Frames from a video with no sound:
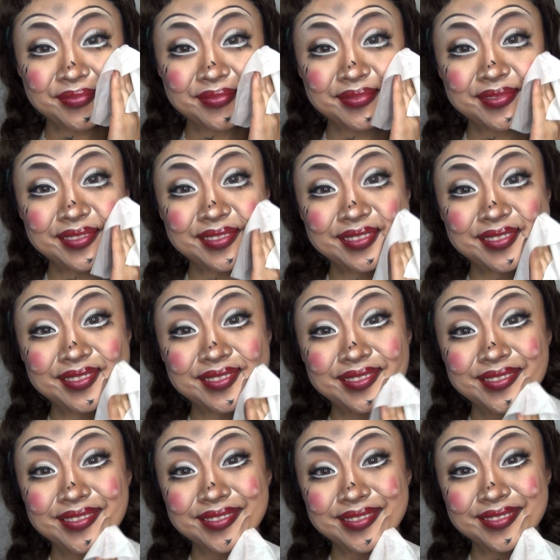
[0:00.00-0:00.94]

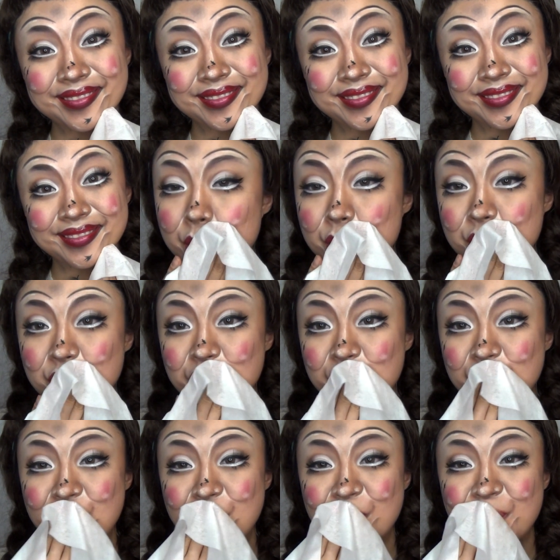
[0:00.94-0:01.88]

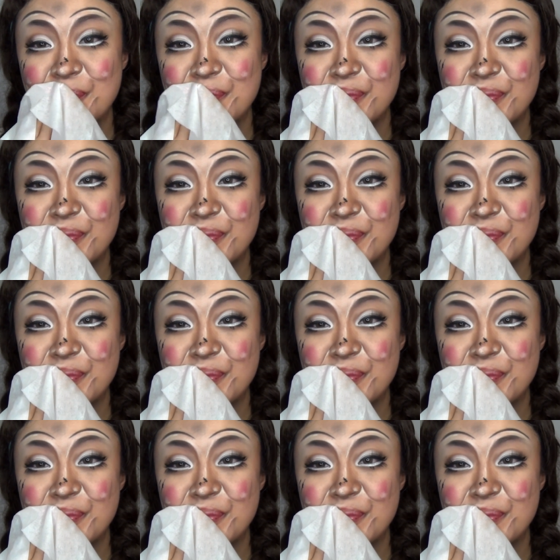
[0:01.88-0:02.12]
Nobody speaks.